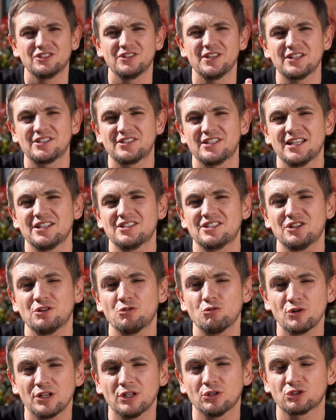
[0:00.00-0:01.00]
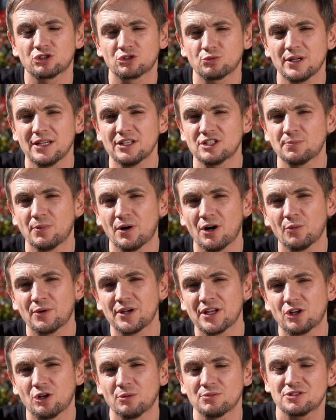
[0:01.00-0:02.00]
So this sits in a real sweet spot
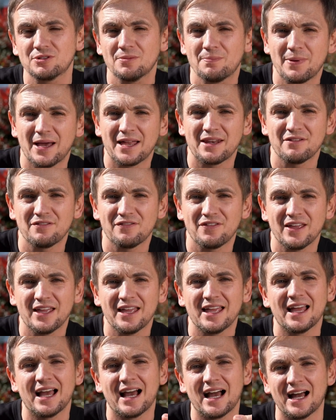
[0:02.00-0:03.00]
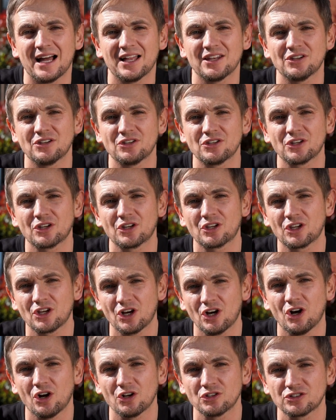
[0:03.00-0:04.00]
when it comes to benefit and
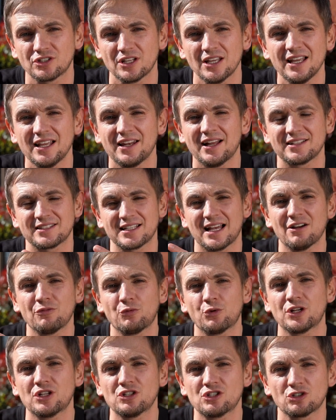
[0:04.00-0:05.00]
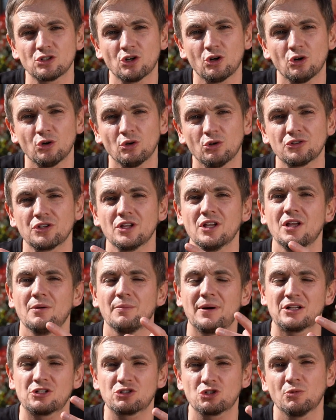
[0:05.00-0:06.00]
cost. Now, to have one installed
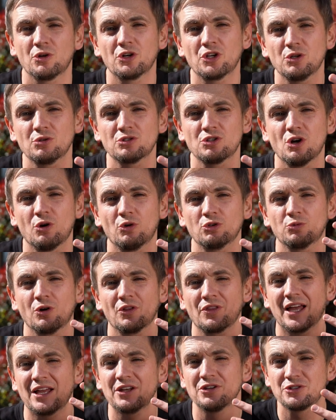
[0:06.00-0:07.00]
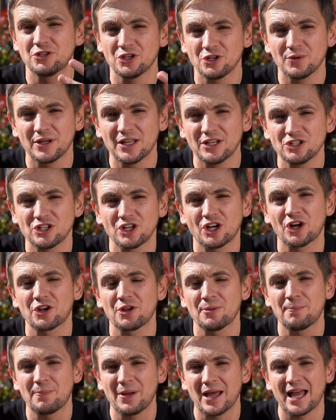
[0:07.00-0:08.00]
by someone who knows what they're doing, you're
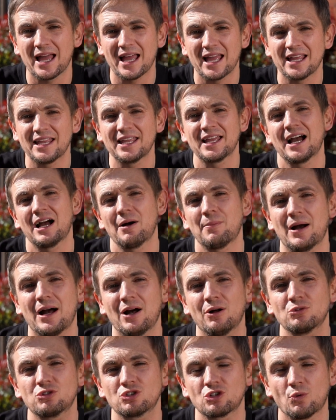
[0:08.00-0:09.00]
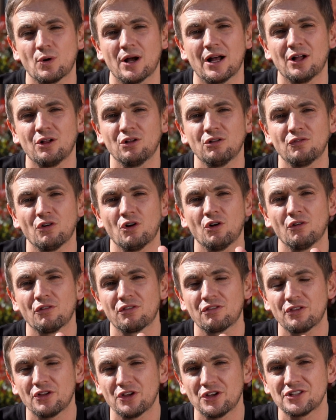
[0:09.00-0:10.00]
gonna pay about £1,200 or
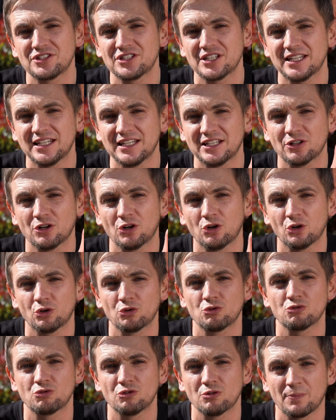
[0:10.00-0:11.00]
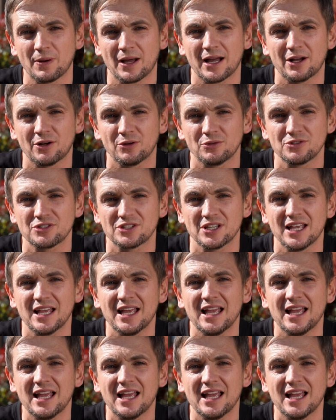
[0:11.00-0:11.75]
£1,300.